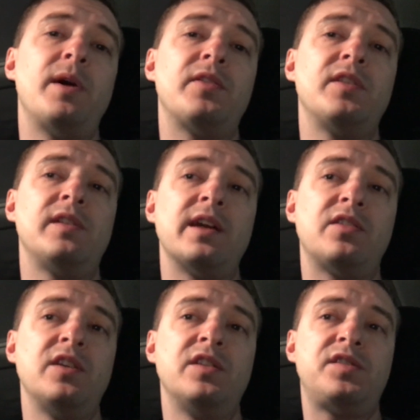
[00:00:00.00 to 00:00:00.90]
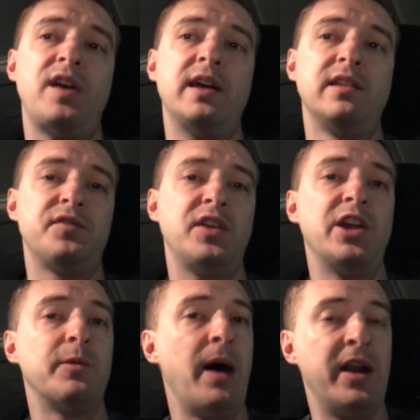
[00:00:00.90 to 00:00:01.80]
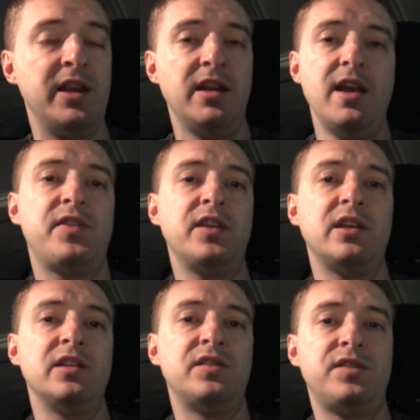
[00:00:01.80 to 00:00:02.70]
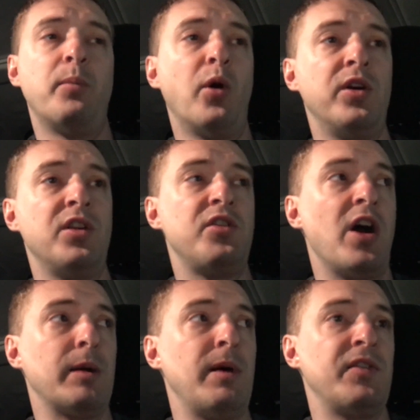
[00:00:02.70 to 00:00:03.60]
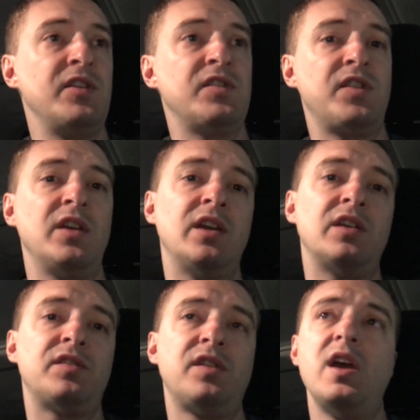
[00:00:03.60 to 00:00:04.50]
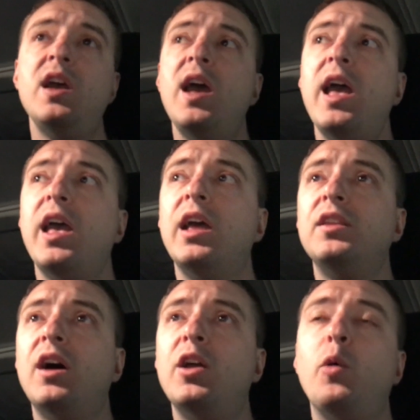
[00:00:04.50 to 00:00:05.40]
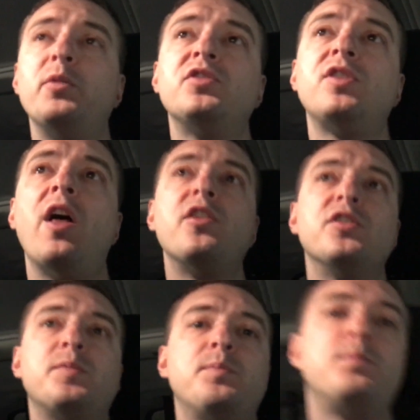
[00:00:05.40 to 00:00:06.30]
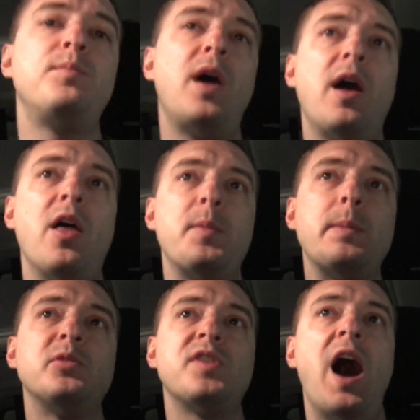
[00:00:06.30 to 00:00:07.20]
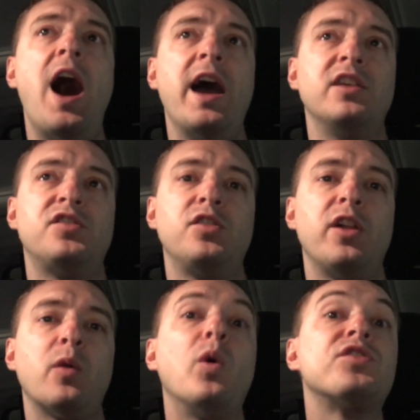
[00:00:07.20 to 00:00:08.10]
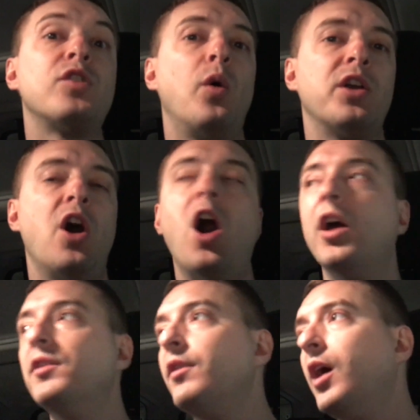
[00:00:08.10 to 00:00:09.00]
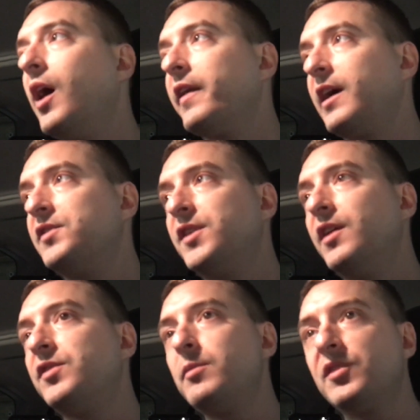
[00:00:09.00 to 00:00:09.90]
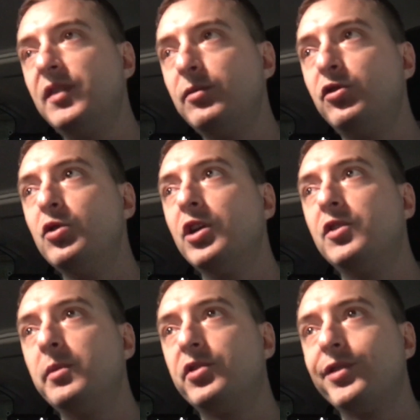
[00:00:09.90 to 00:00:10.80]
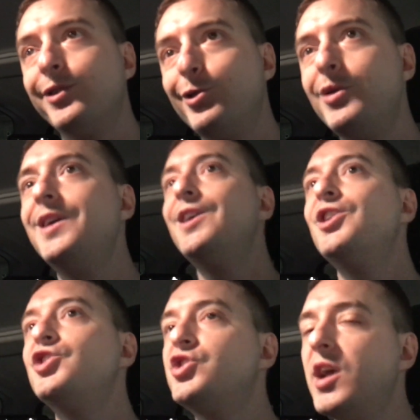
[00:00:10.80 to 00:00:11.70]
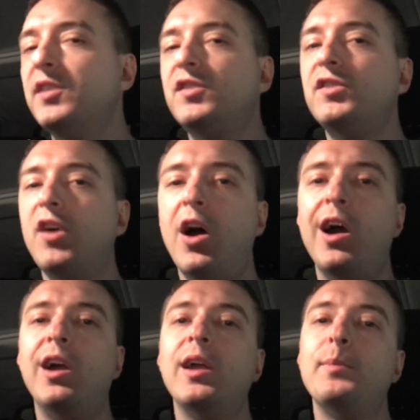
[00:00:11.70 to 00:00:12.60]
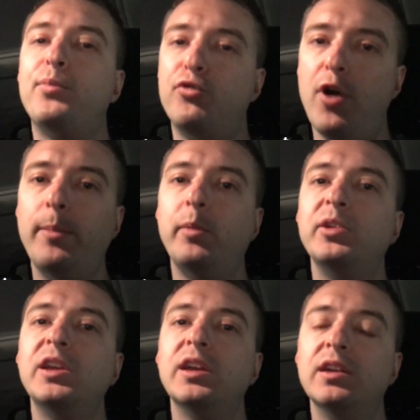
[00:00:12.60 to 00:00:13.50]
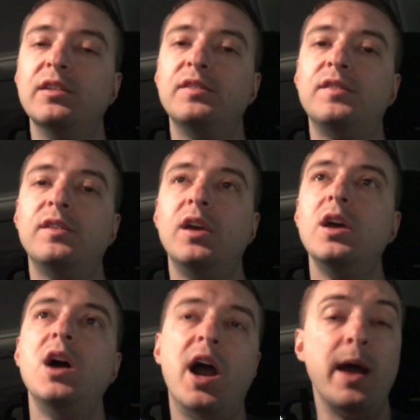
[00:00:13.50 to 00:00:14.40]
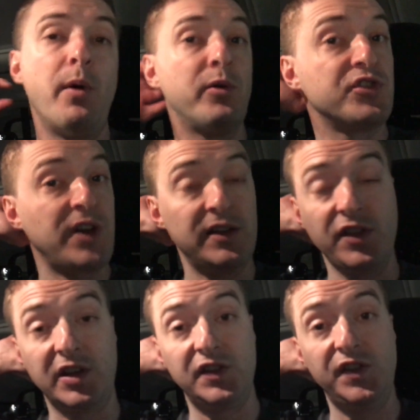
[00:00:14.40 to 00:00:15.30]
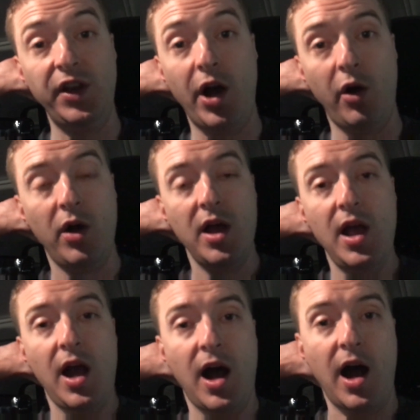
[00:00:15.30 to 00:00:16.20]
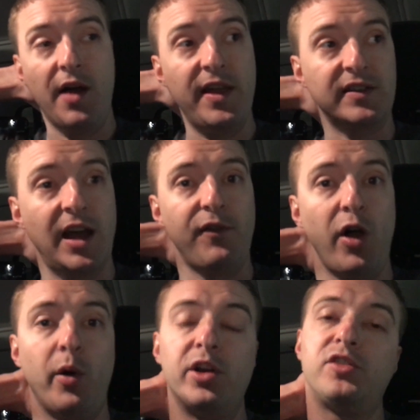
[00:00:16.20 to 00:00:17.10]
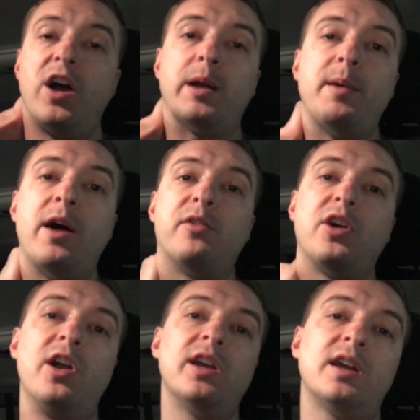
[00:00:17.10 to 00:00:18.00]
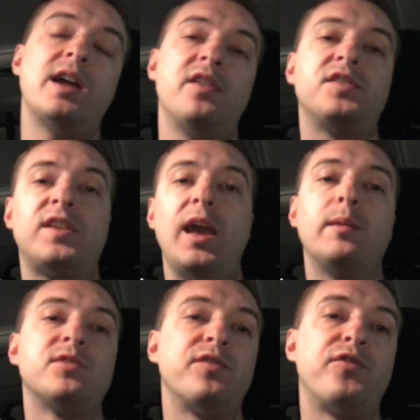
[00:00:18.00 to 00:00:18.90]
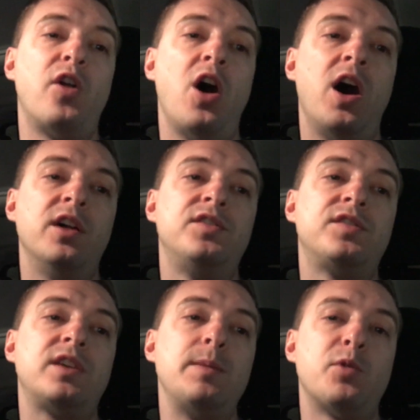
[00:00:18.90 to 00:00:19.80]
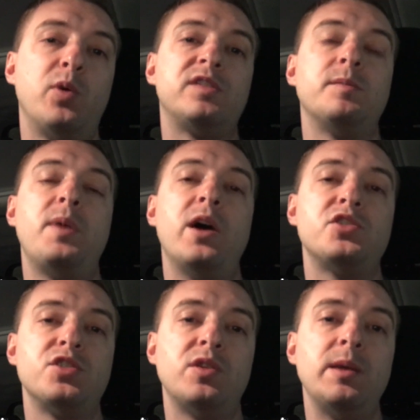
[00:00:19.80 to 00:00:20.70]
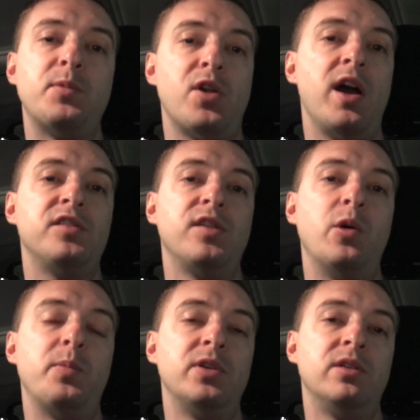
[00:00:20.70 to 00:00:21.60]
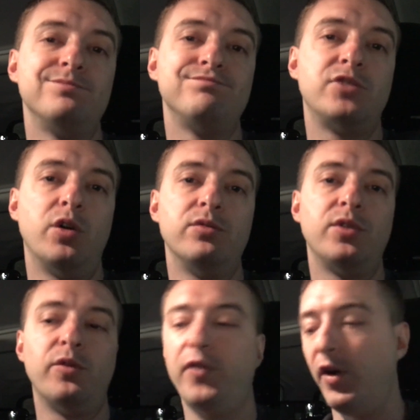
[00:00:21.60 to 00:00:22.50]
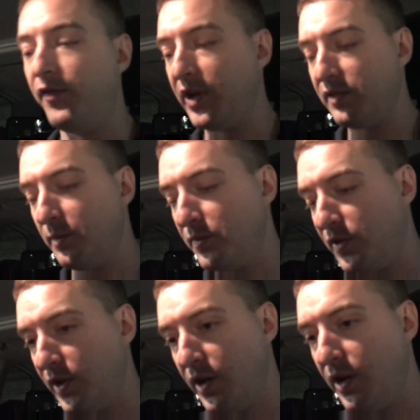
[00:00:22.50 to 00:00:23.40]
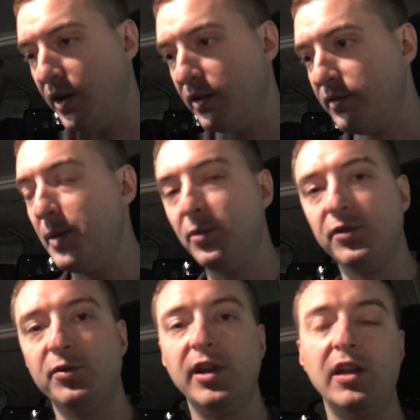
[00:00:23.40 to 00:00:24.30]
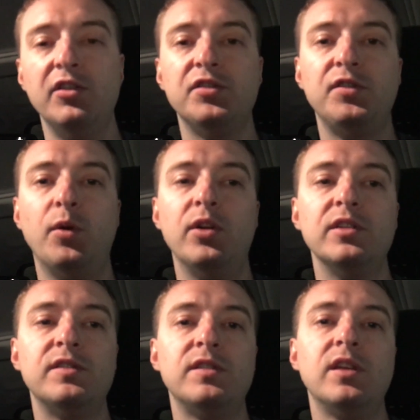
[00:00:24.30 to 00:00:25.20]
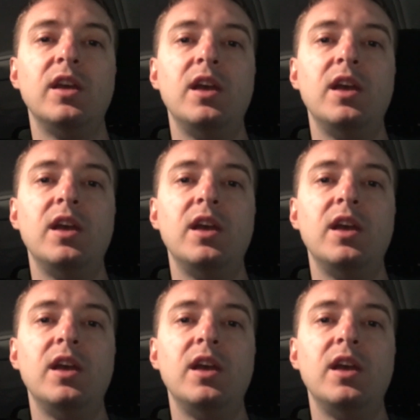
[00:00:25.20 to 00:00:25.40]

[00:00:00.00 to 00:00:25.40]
about that like this, I'd love to hear about it. I think it's important to talk about these things, and uh, it opens others other people's eyes to like what's going on. Uh, like I said, if something seems too good to be true, chances are it probably is. All right, well, just got to the casino. Uh, that's kind of all I wanted to talk about regarding kind of the scams and frauds. Keep your wits about you. Keep your eyes open. Don't don't fall victim to uh, people's ridiculous stories.